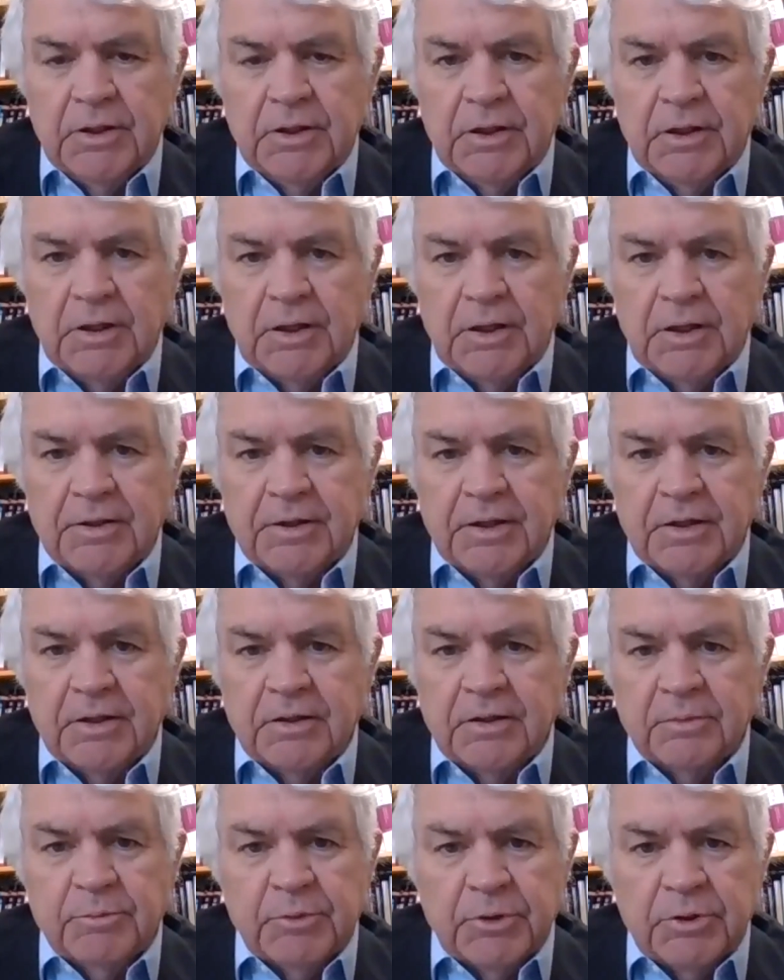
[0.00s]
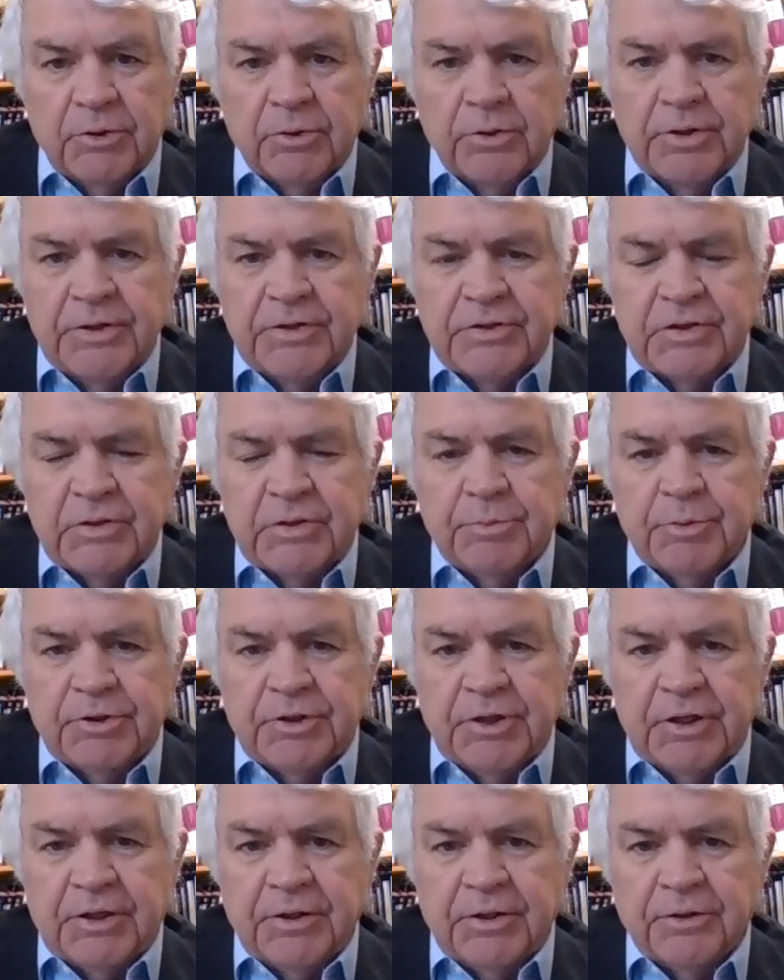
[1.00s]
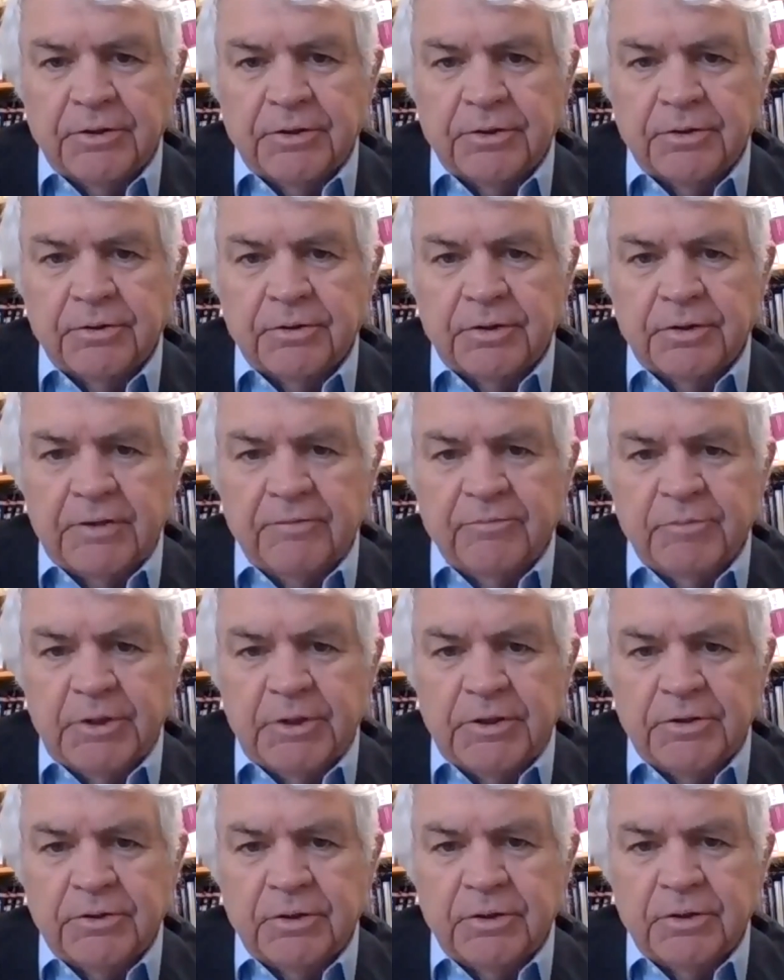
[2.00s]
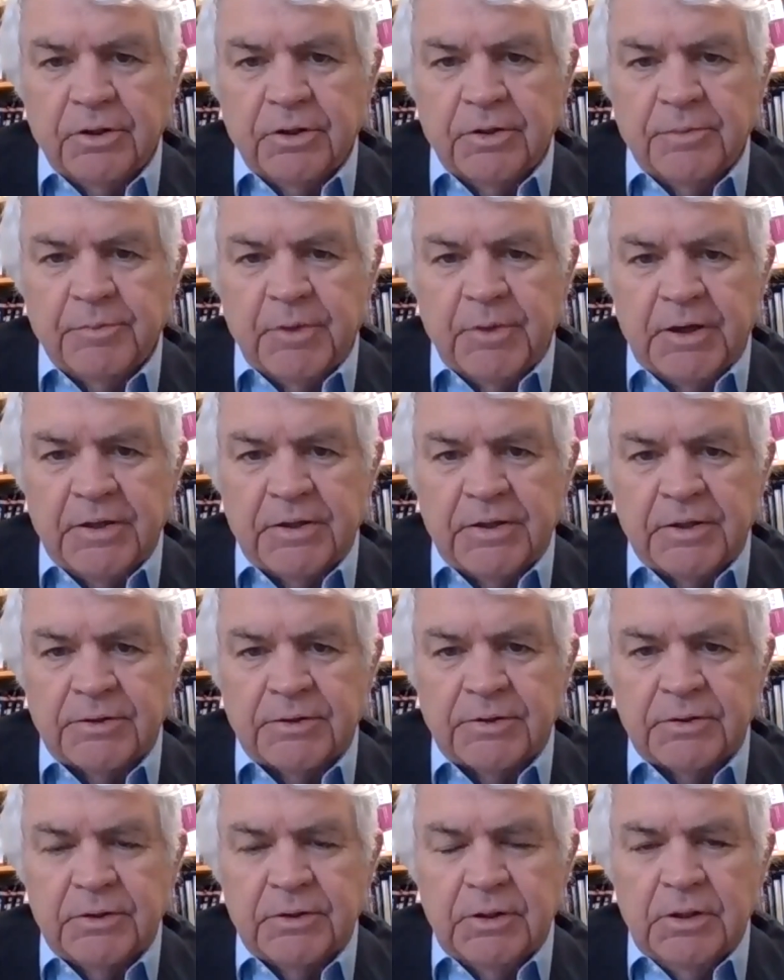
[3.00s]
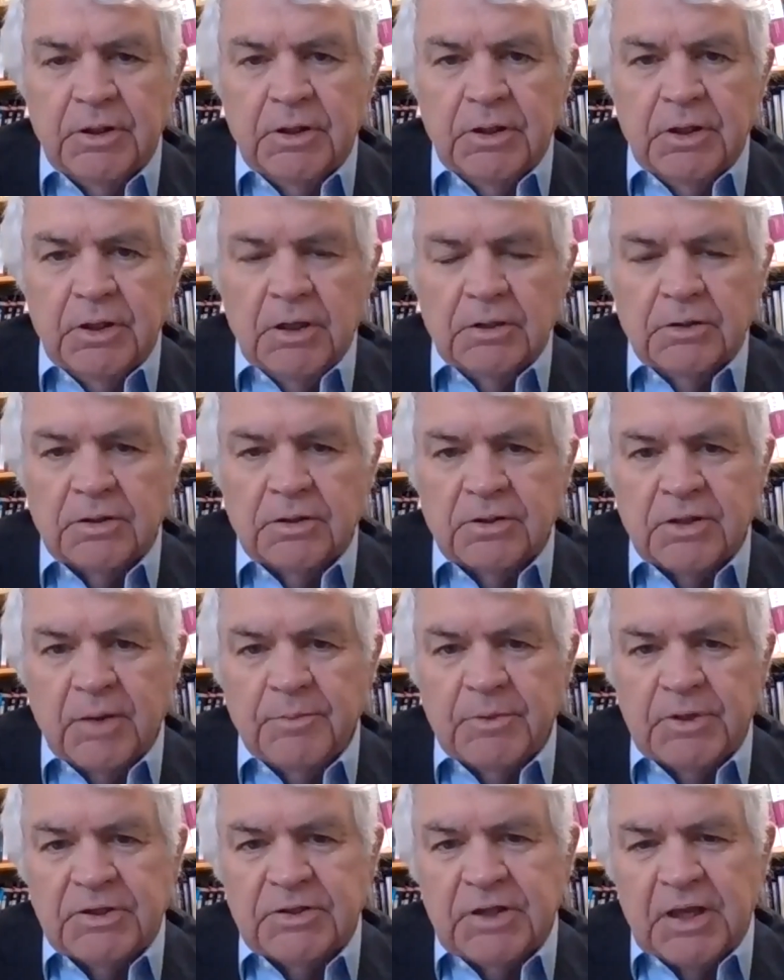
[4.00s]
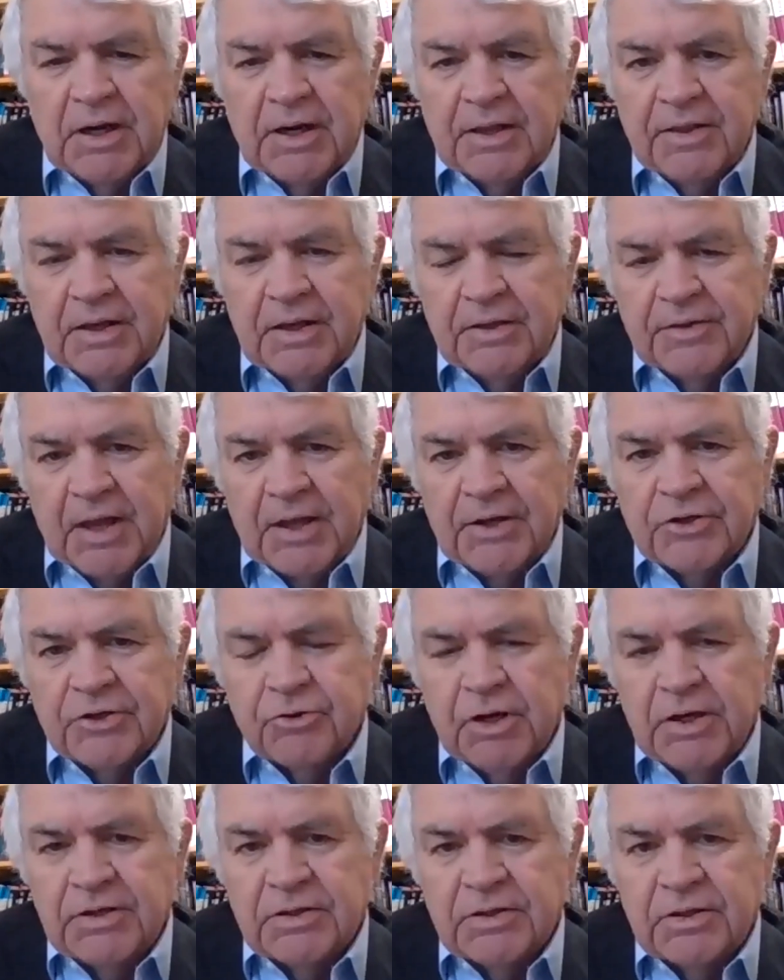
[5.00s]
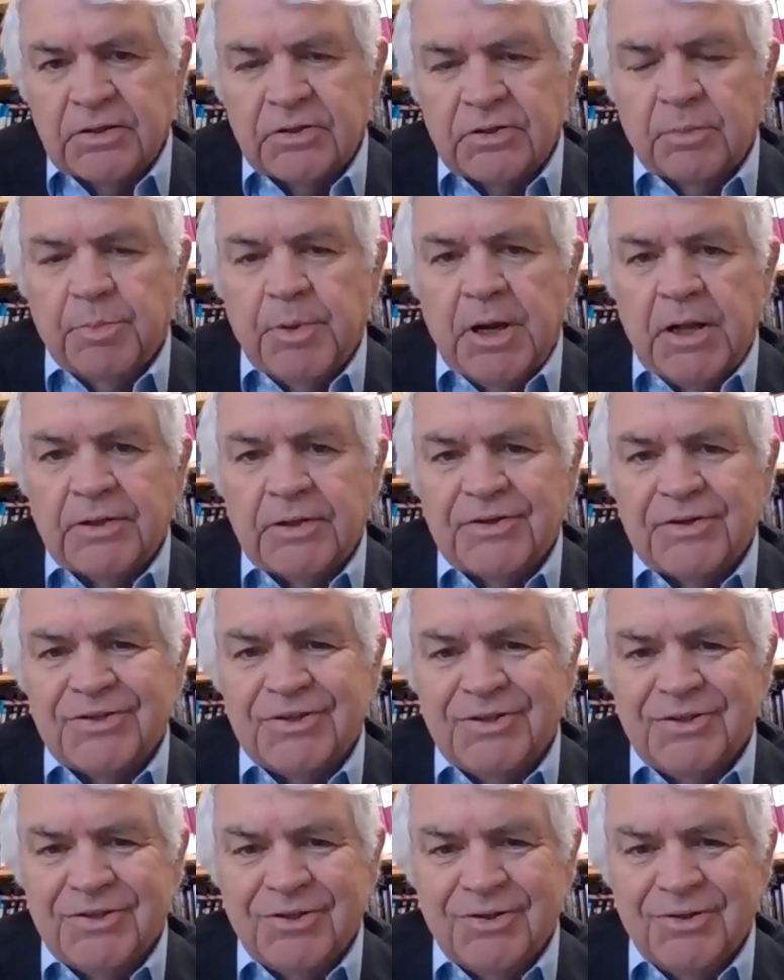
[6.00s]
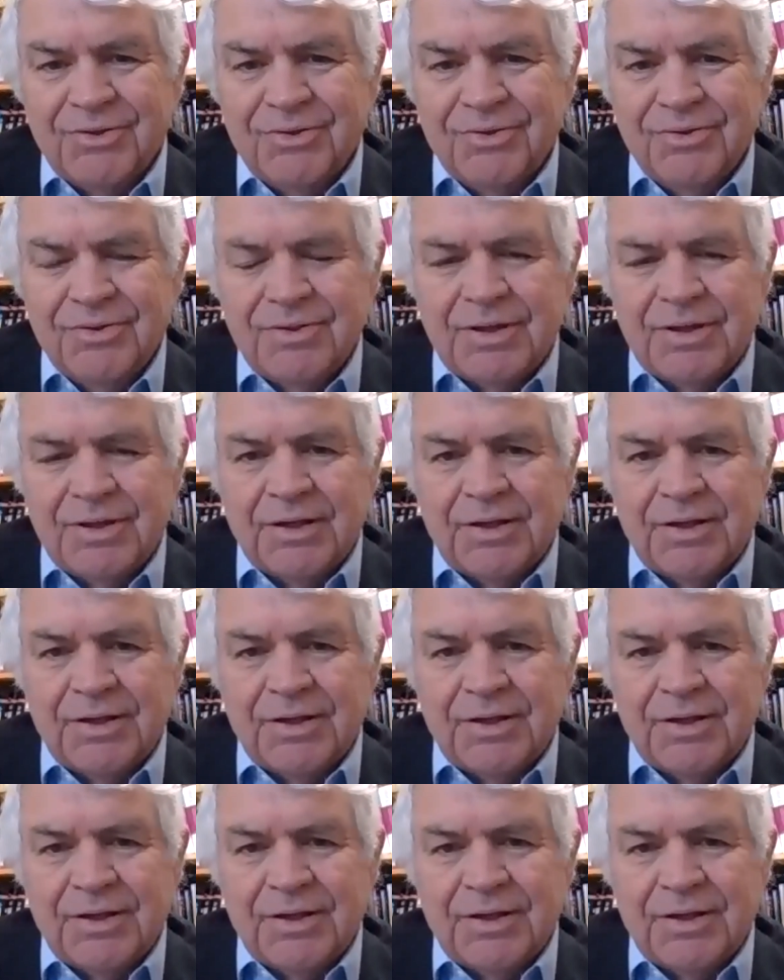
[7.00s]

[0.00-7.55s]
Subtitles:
And I think minorities in particular have been harmed by this. To some extent, I think that traces to policy too.